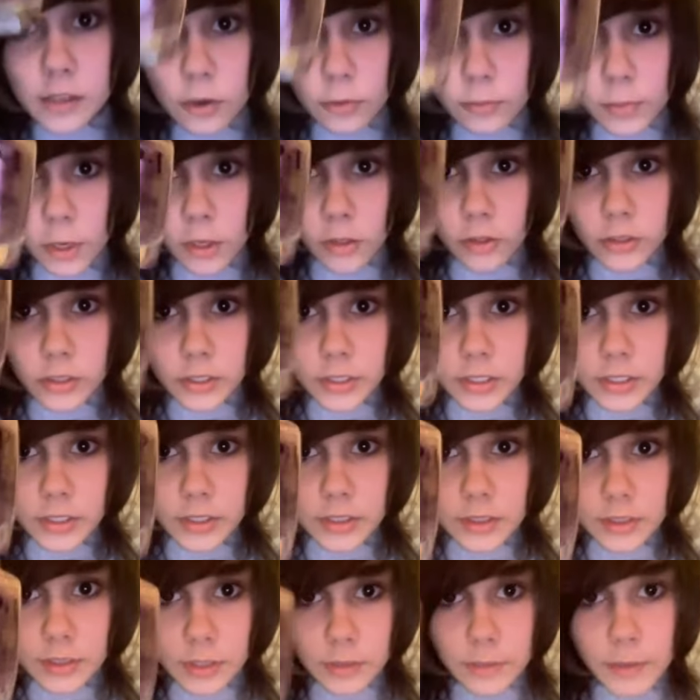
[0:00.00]
nail polish
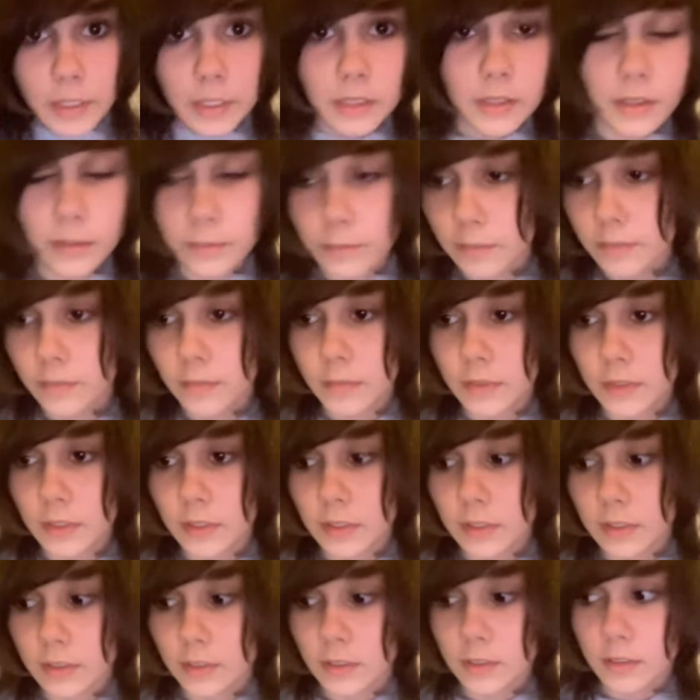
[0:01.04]
to make them,
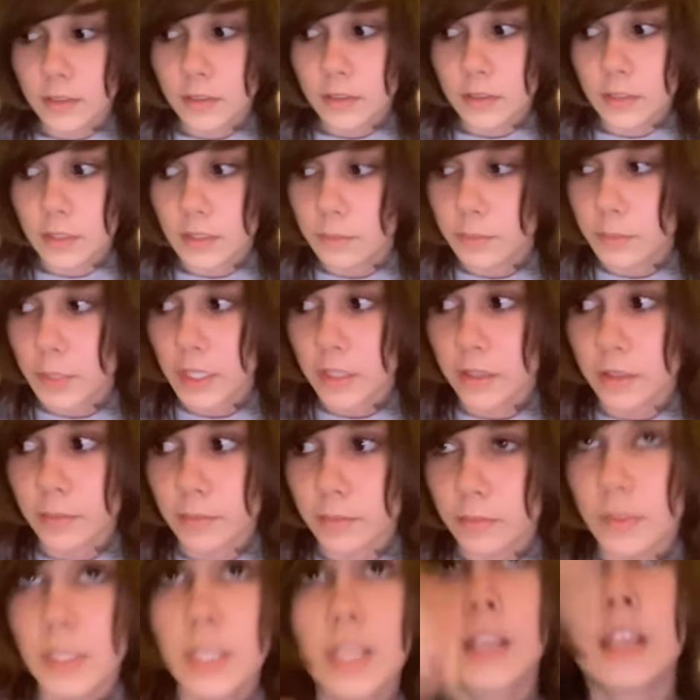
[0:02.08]
to paint
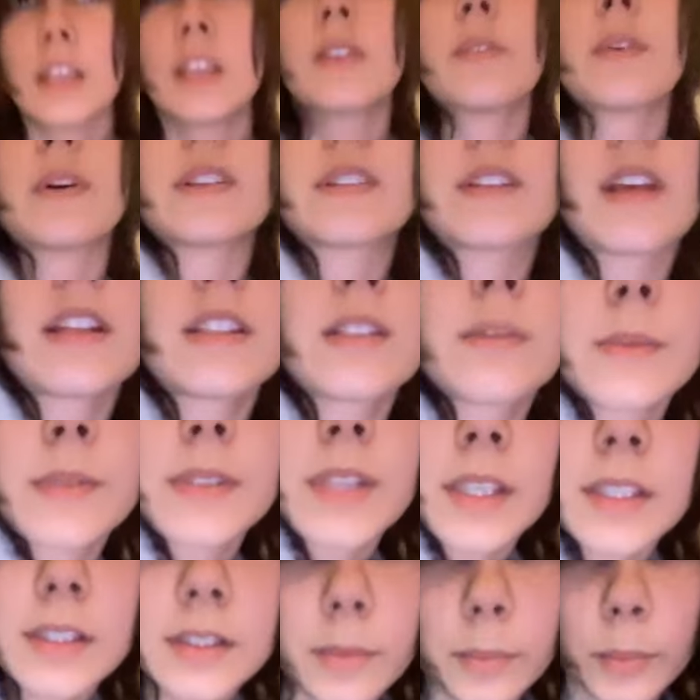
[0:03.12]
them. Anyways, that's
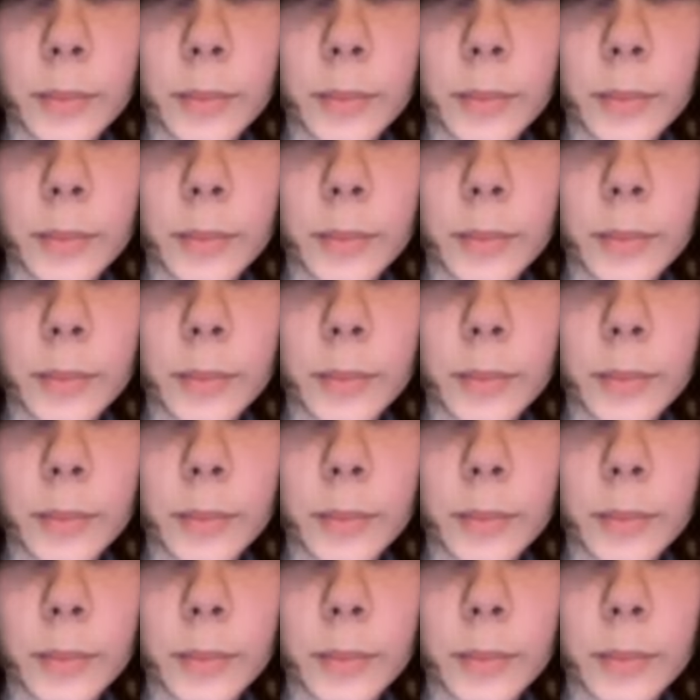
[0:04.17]
besides the